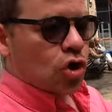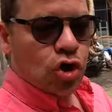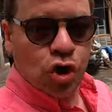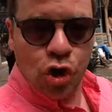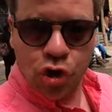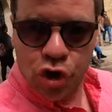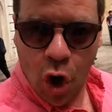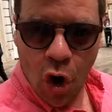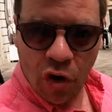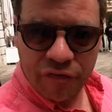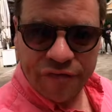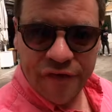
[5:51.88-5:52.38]

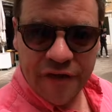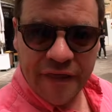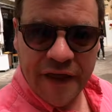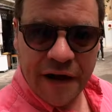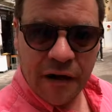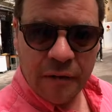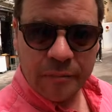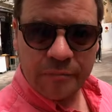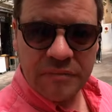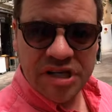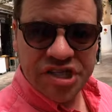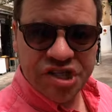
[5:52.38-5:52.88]
Good coffee
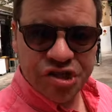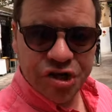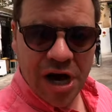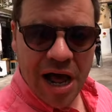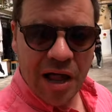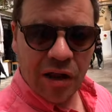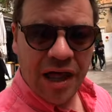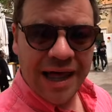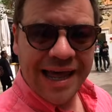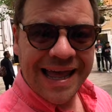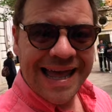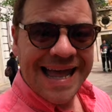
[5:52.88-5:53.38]
there,
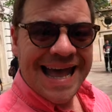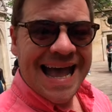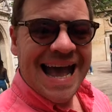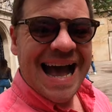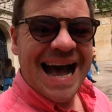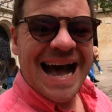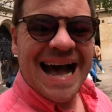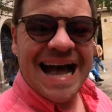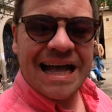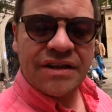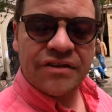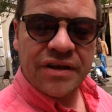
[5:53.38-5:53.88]
Mistral.
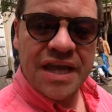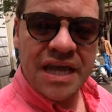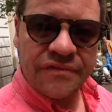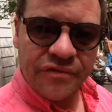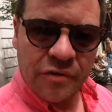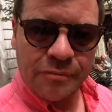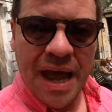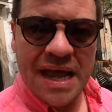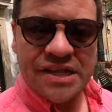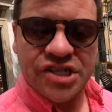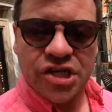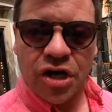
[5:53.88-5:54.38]
And
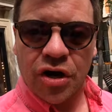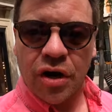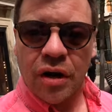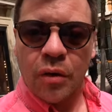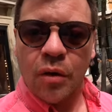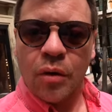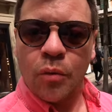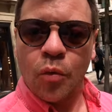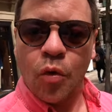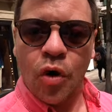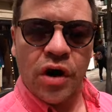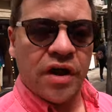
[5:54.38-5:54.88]
even better,
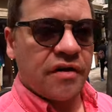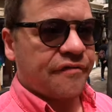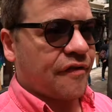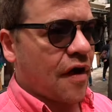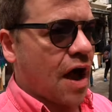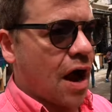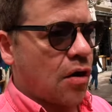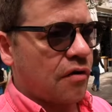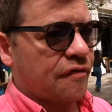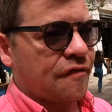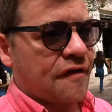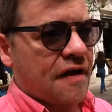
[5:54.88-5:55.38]
one
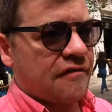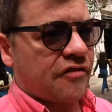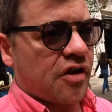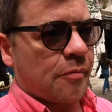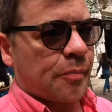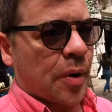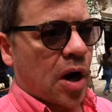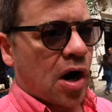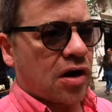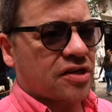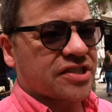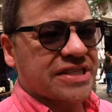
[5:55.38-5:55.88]
of our
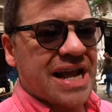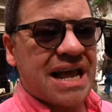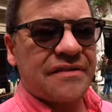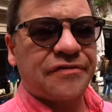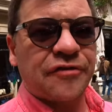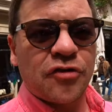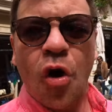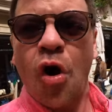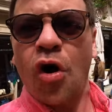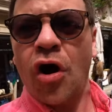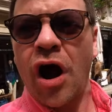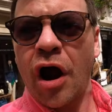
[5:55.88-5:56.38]
favourite bars,
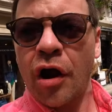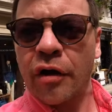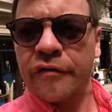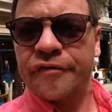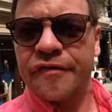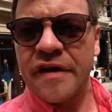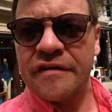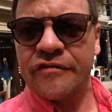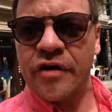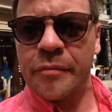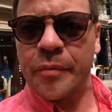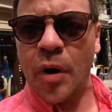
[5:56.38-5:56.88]
if not our
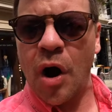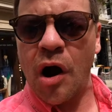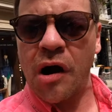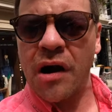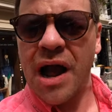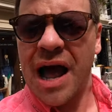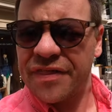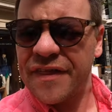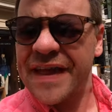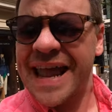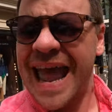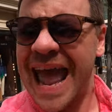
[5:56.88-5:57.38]
favourite bar,
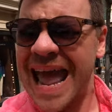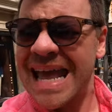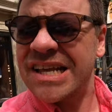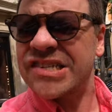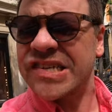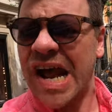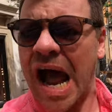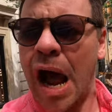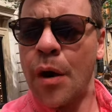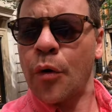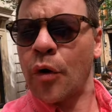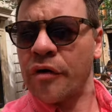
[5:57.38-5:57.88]
I think it
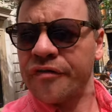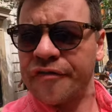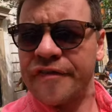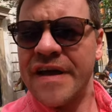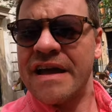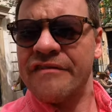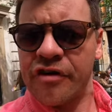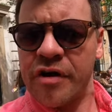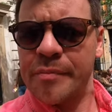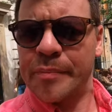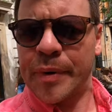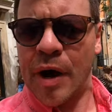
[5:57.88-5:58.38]
is our
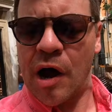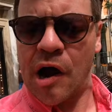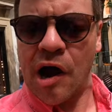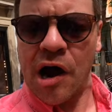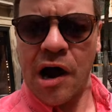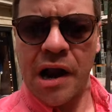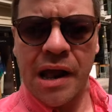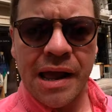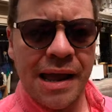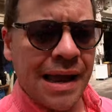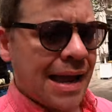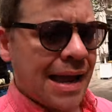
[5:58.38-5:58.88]
favourite bar